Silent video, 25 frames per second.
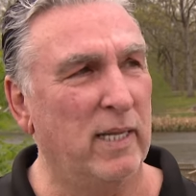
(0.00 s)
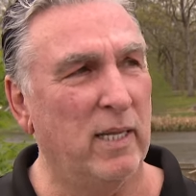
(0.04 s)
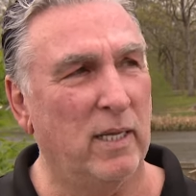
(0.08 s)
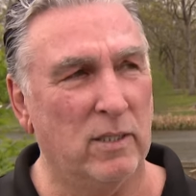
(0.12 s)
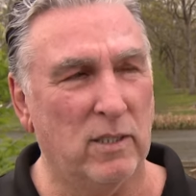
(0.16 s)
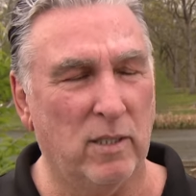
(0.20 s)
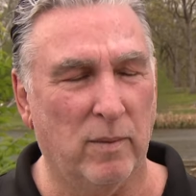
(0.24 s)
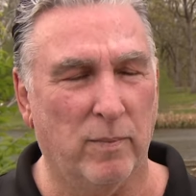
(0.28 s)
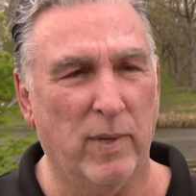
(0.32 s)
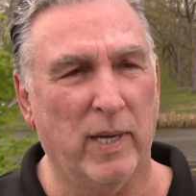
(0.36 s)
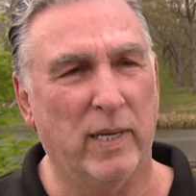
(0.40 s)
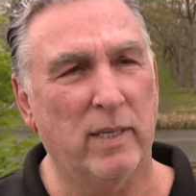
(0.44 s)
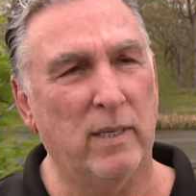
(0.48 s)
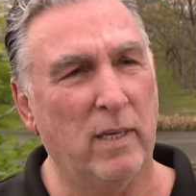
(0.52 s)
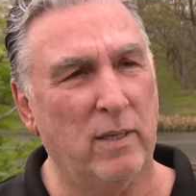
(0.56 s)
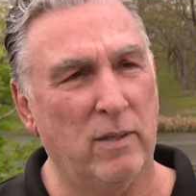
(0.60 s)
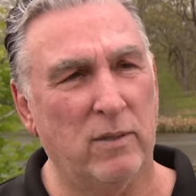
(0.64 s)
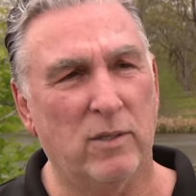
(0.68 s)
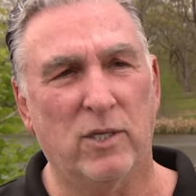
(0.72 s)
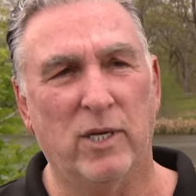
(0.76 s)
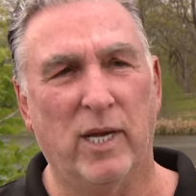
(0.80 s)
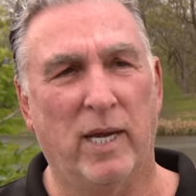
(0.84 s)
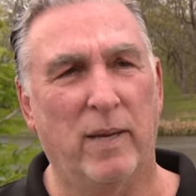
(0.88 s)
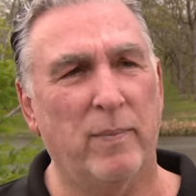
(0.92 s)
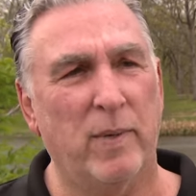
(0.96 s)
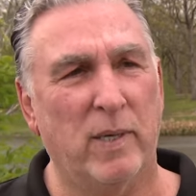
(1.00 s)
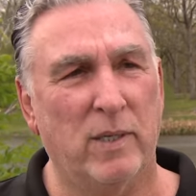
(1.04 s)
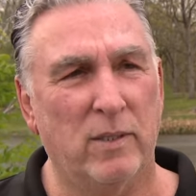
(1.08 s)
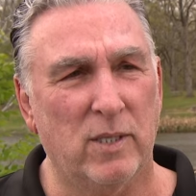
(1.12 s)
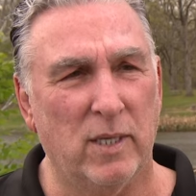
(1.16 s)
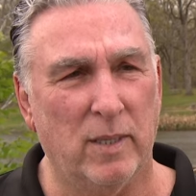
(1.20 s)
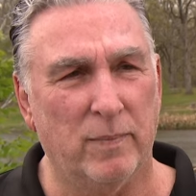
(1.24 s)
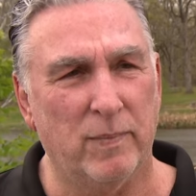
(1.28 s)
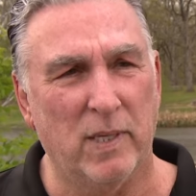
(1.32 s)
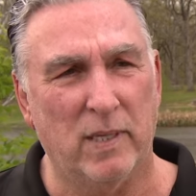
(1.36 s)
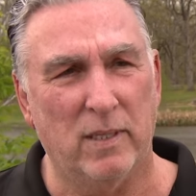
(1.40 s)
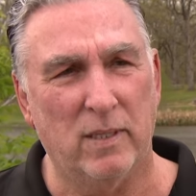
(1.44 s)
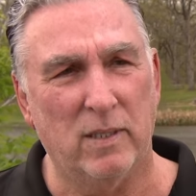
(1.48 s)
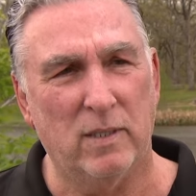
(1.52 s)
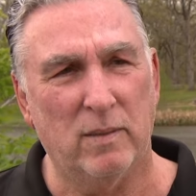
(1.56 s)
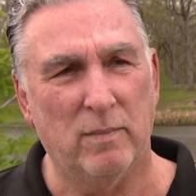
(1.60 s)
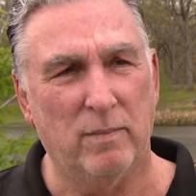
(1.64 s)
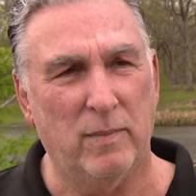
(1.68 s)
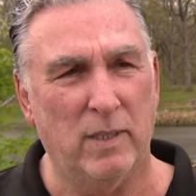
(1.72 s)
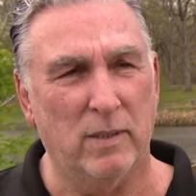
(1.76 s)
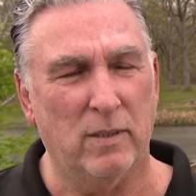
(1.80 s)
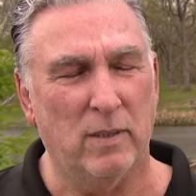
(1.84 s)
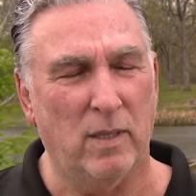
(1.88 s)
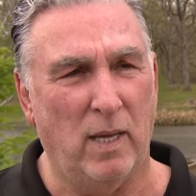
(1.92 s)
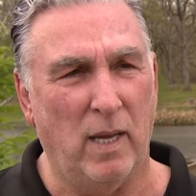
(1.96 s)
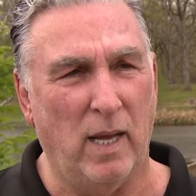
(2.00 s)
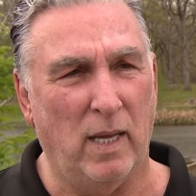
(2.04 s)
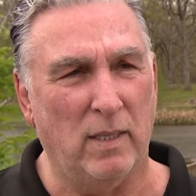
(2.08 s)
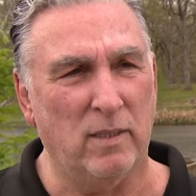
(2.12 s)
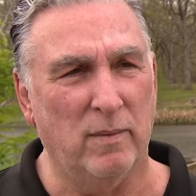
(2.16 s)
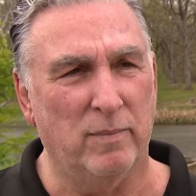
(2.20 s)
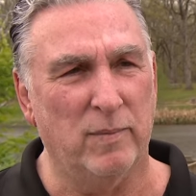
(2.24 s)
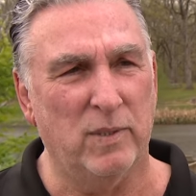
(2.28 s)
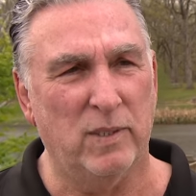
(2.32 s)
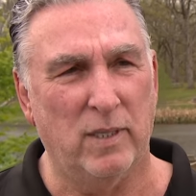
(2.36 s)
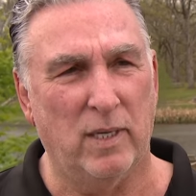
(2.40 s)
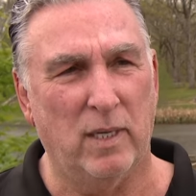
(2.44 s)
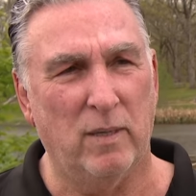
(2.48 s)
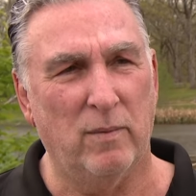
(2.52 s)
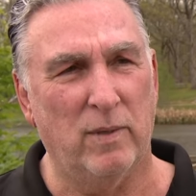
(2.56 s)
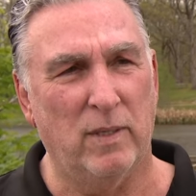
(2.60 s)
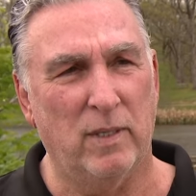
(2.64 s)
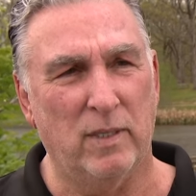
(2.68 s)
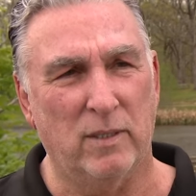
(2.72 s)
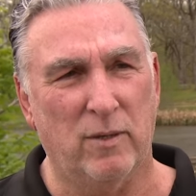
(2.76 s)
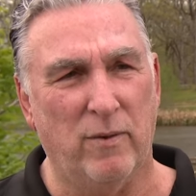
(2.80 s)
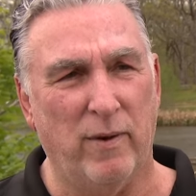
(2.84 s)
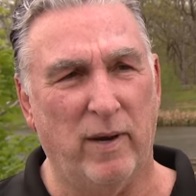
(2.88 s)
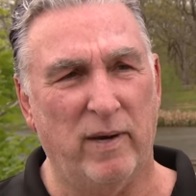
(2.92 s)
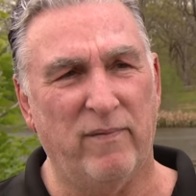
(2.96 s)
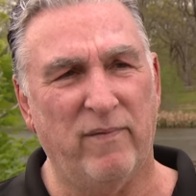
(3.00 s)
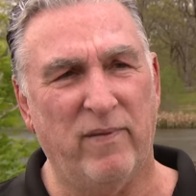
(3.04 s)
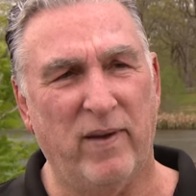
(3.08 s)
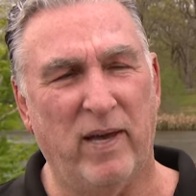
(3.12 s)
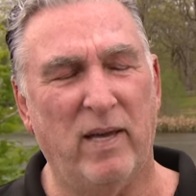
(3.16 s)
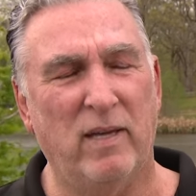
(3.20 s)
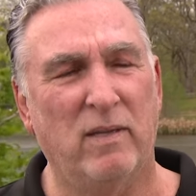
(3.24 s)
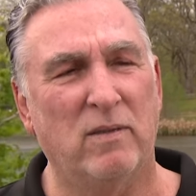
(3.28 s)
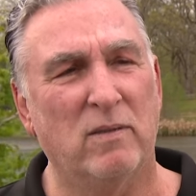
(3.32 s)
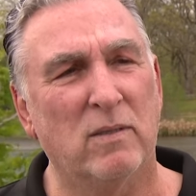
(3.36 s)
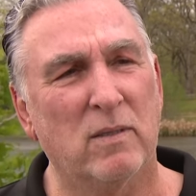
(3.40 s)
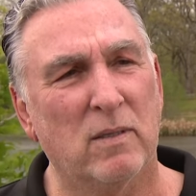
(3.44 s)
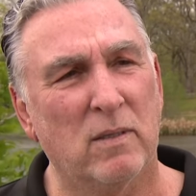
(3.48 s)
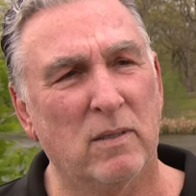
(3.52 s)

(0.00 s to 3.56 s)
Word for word: Louis and bring another championship to this this awesome city with these great fans.